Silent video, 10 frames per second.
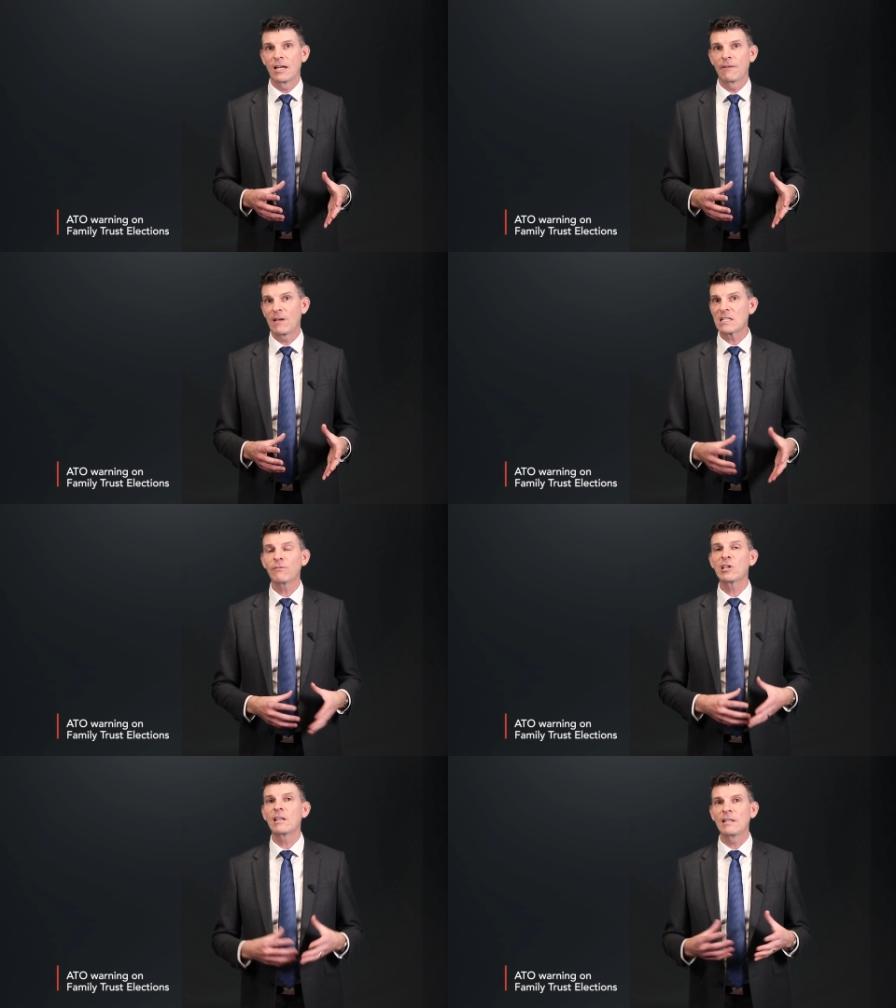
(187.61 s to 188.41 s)

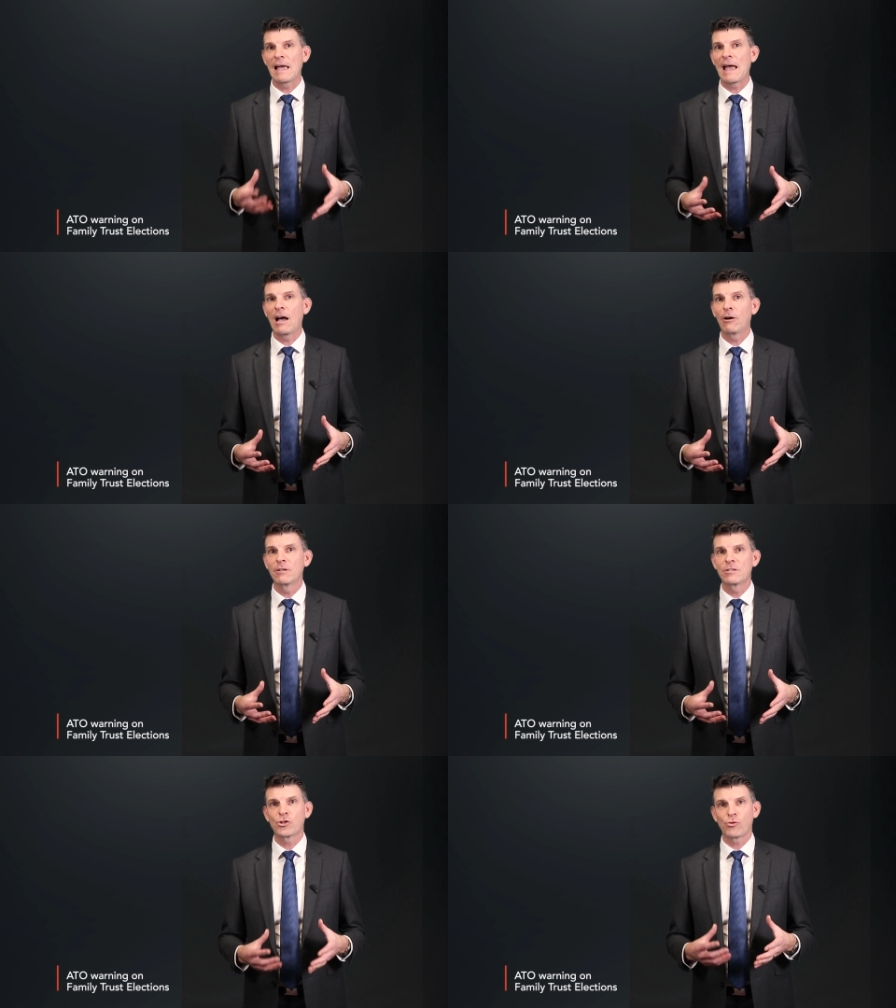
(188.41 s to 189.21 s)
effectively
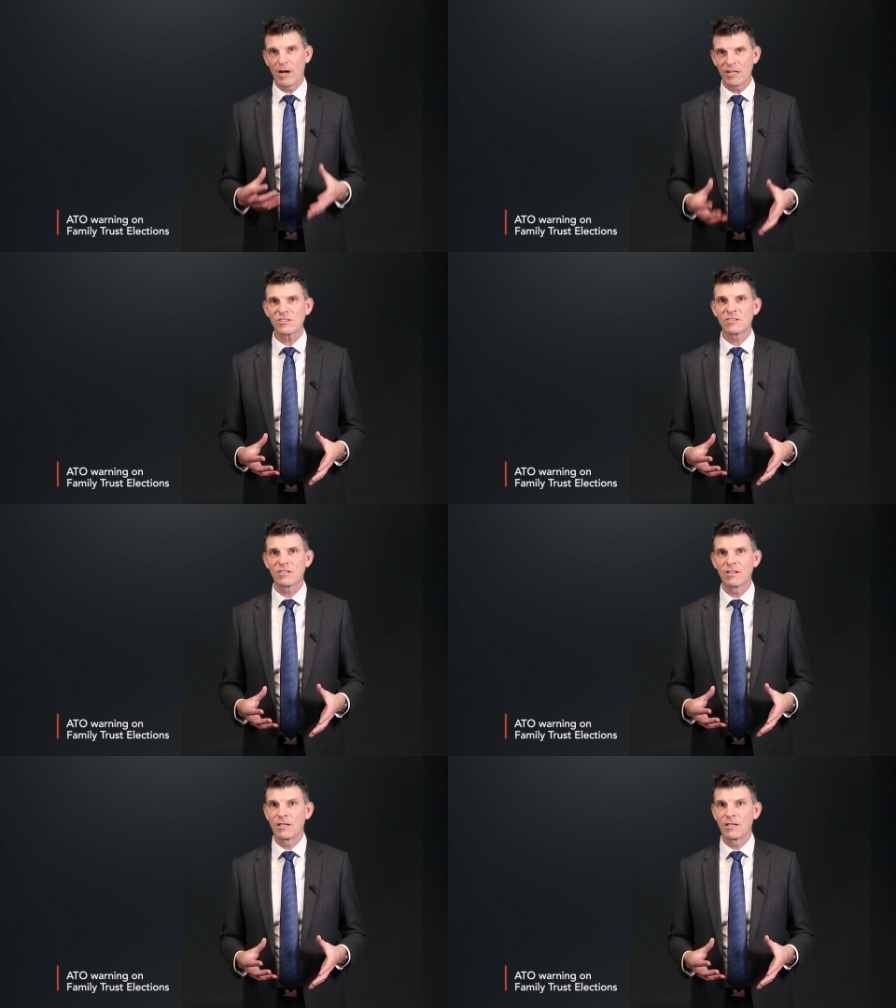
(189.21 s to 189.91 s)
allow trusts